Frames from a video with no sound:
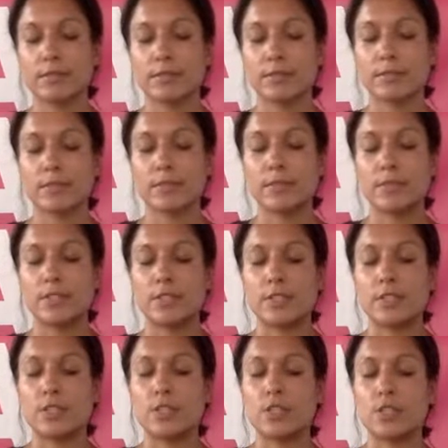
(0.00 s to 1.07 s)
If this
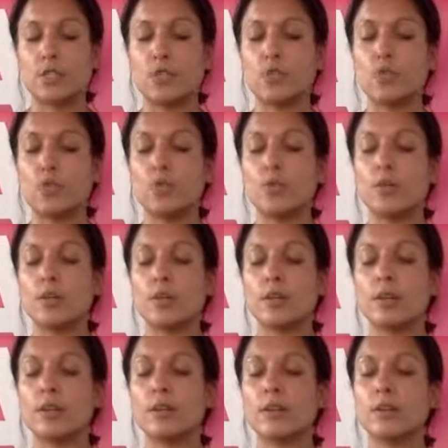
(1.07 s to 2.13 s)
is a new
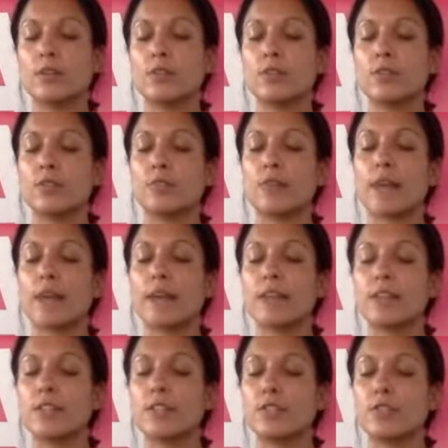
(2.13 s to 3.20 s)
sort of
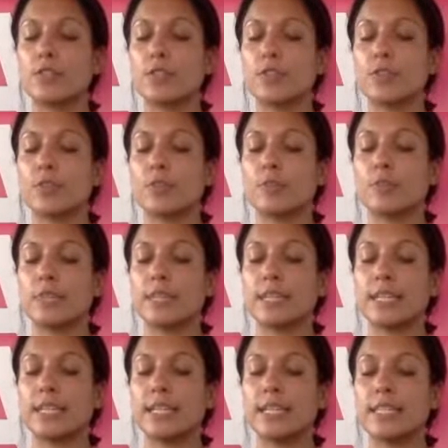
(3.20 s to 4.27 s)
practice for you
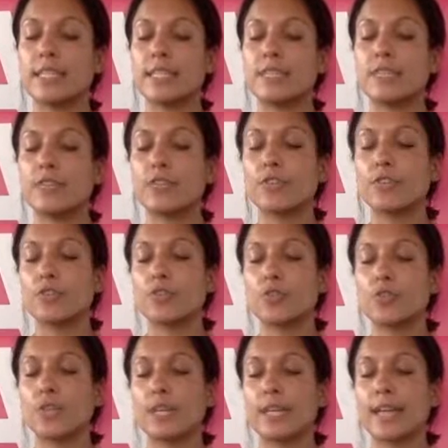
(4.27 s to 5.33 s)
completely and it's difficult to
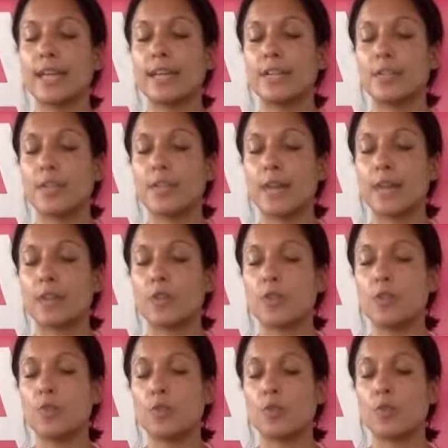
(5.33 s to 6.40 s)
connect to that,
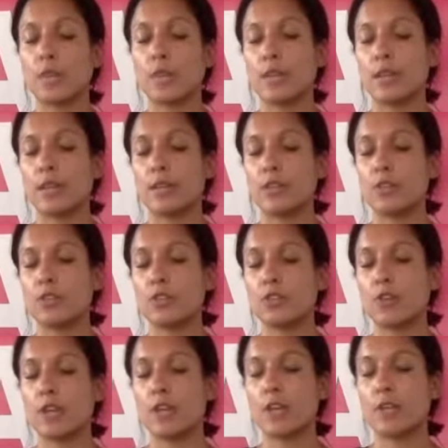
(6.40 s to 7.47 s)
don't worry. Just
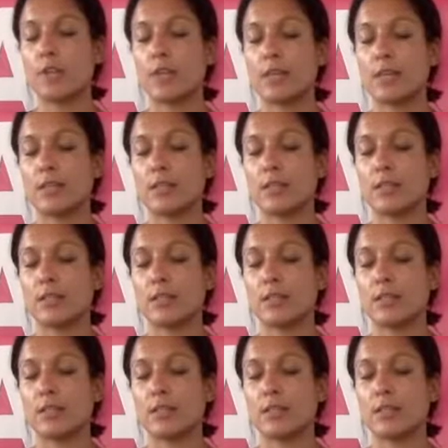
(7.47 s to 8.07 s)
try your best.